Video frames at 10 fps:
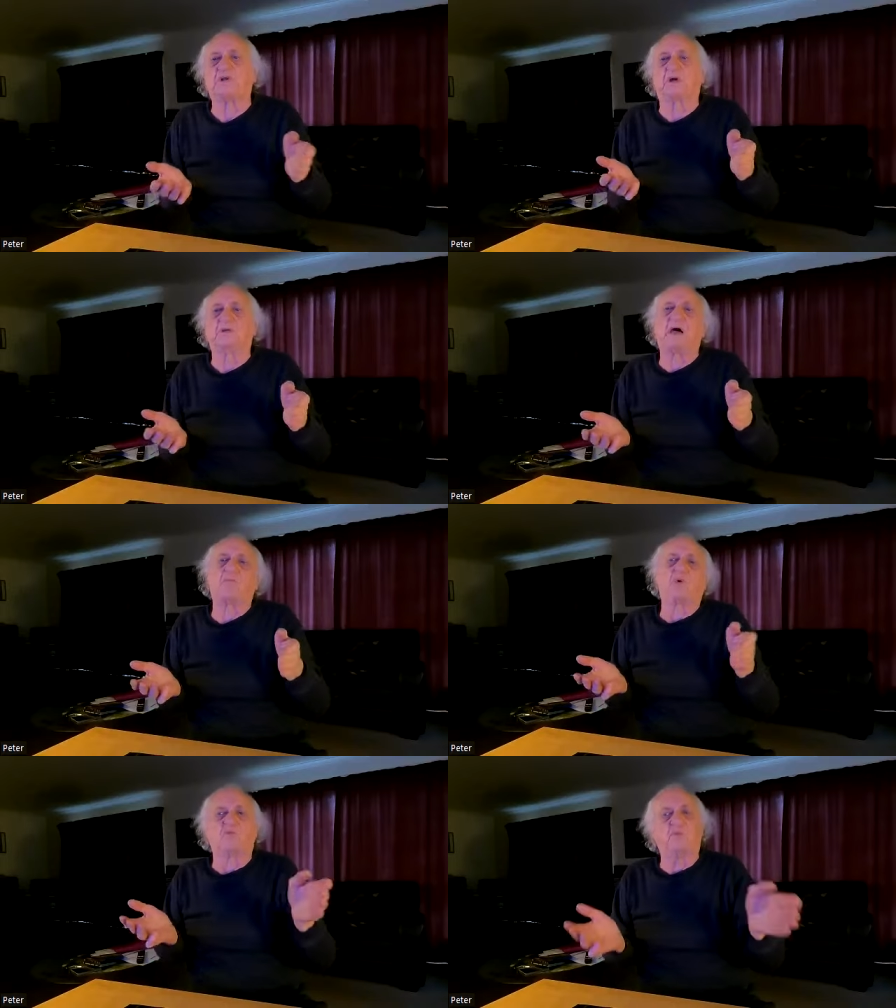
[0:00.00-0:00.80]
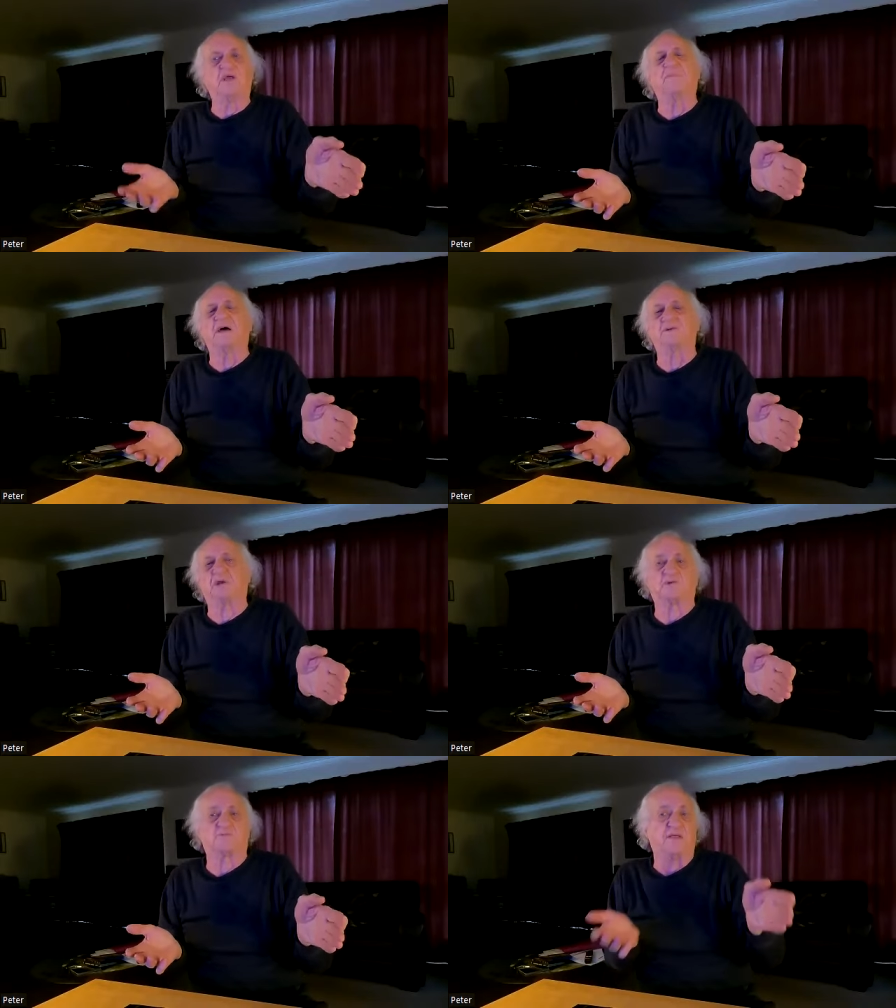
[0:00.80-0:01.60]
And that would have been about
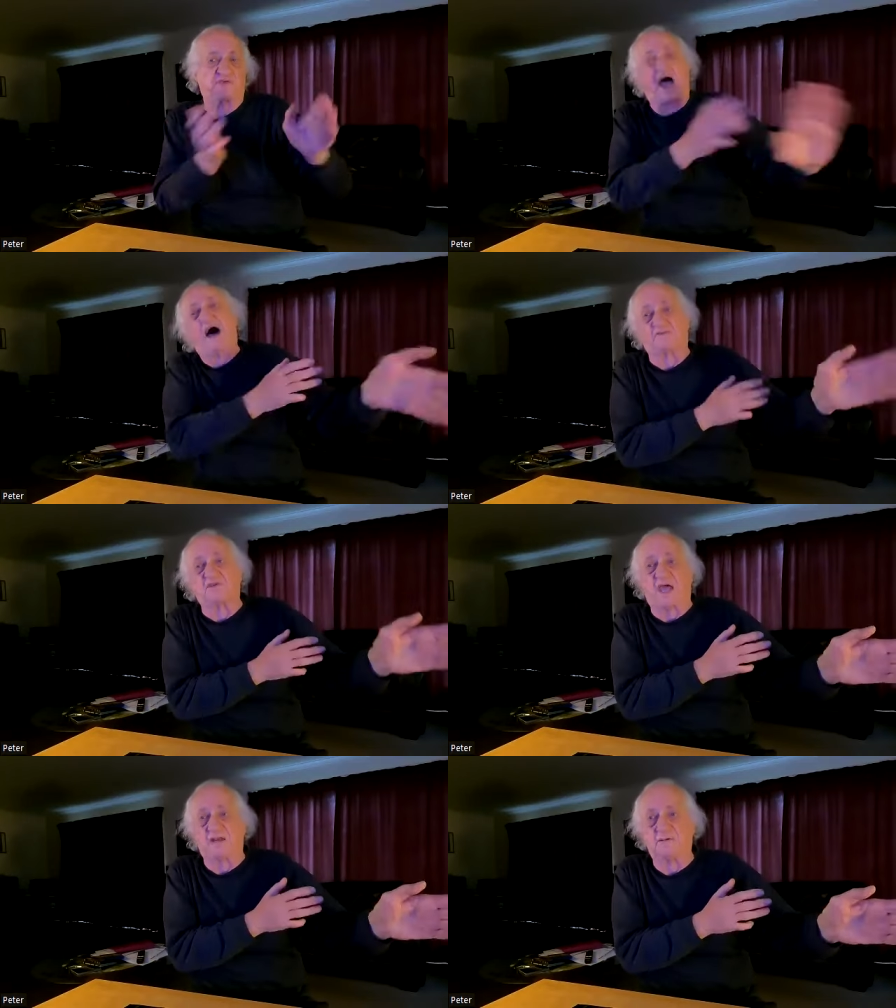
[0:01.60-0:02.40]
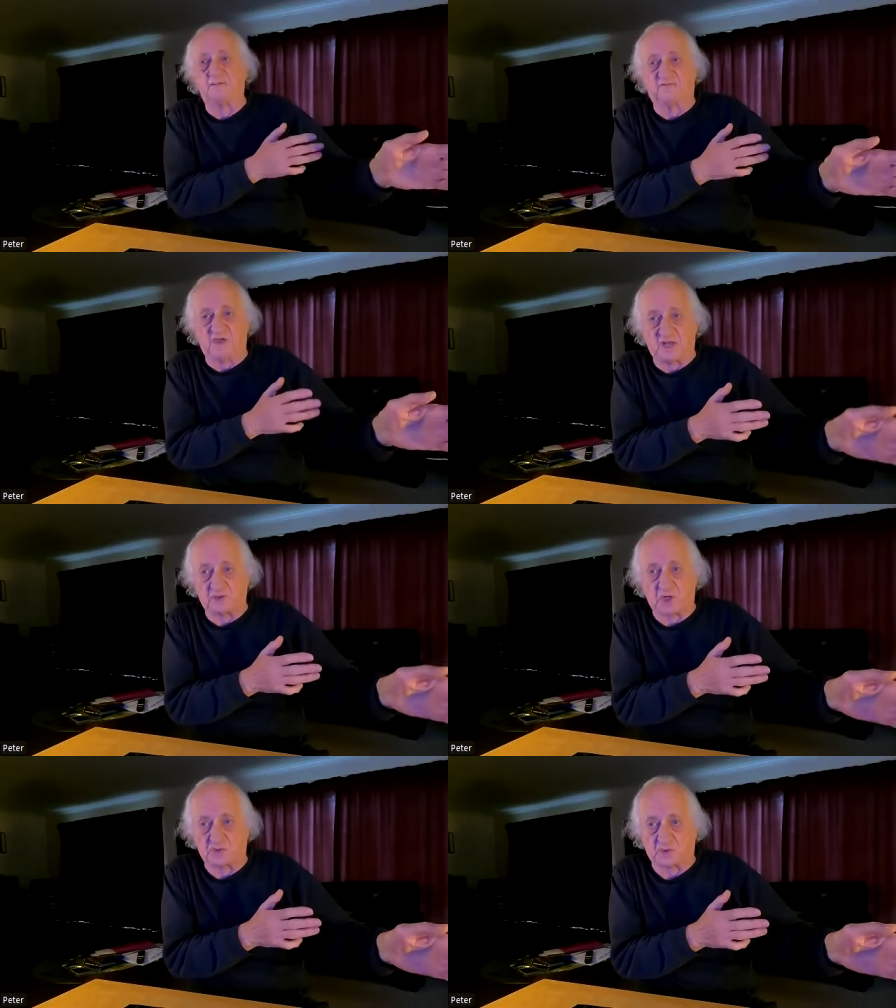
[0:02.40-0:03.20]
six months after that
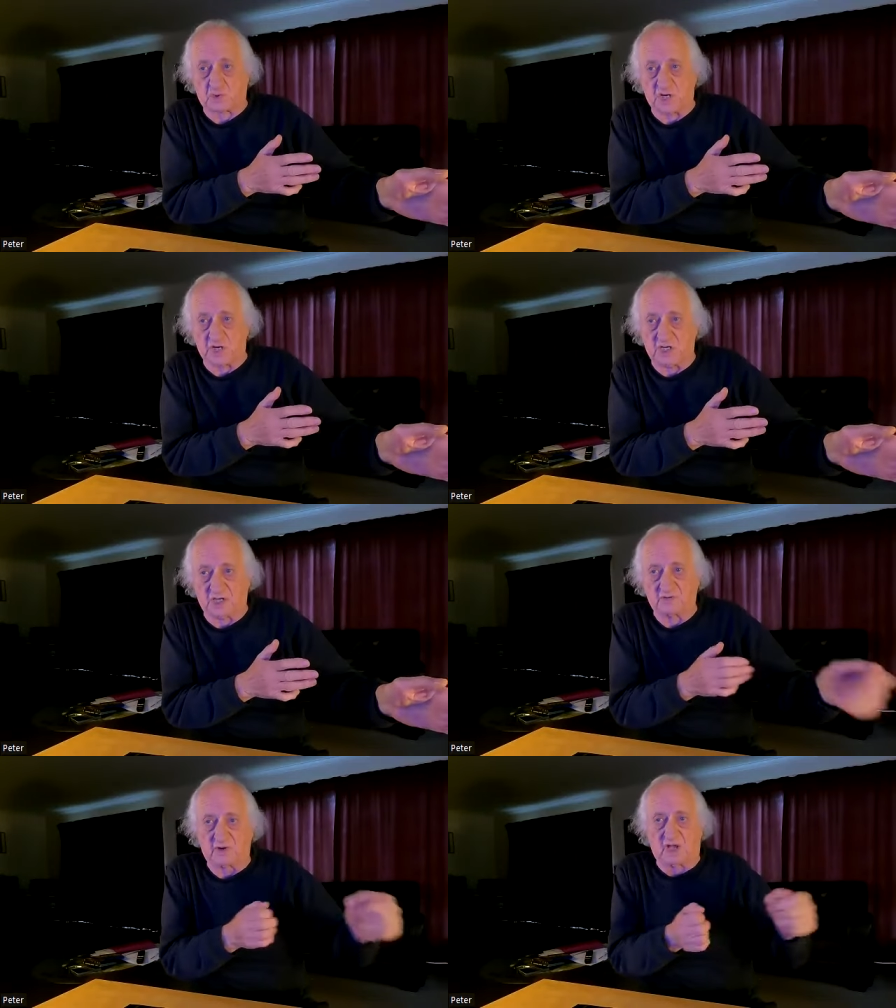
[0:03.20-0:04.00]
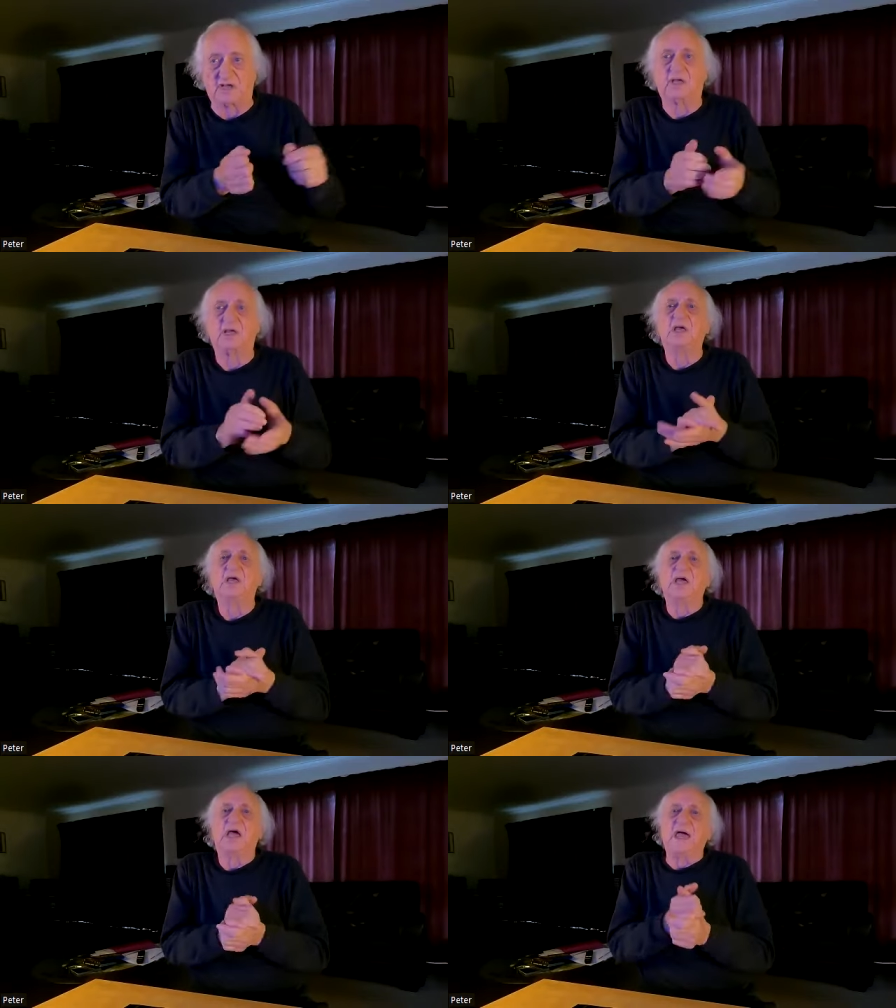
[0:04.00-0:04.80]
VHS screening, right? Hmm.
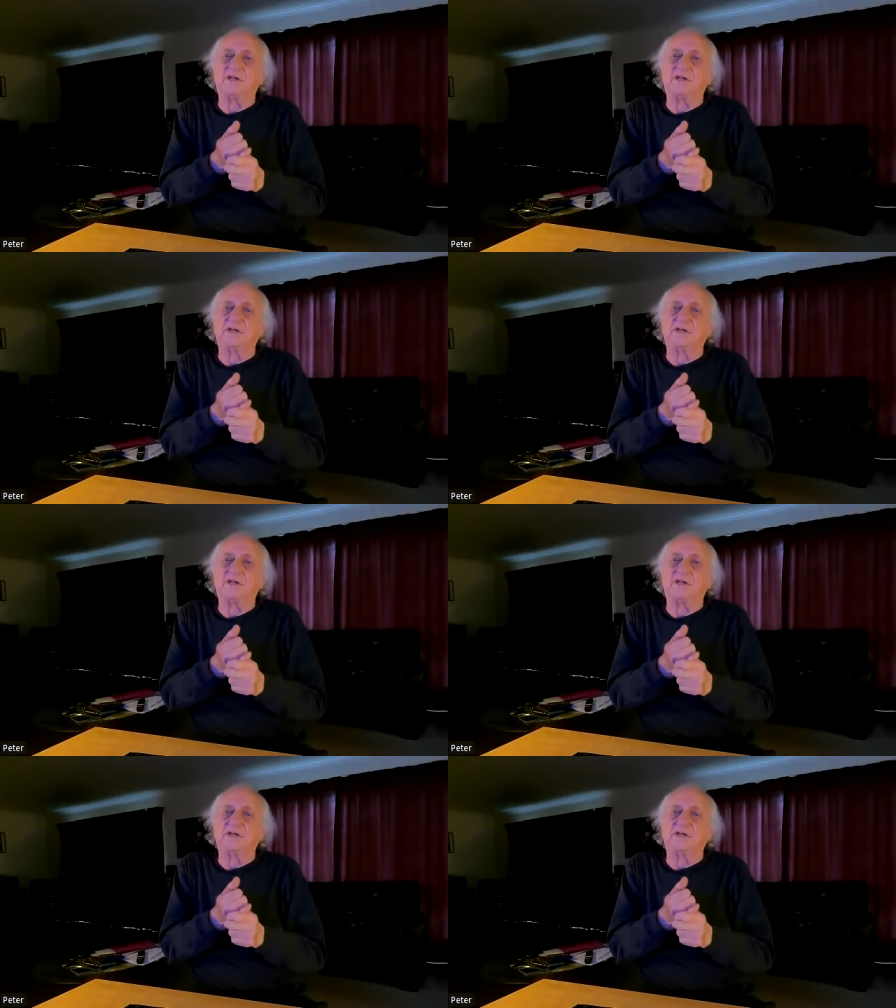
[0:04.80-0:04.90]
And mm-hmm.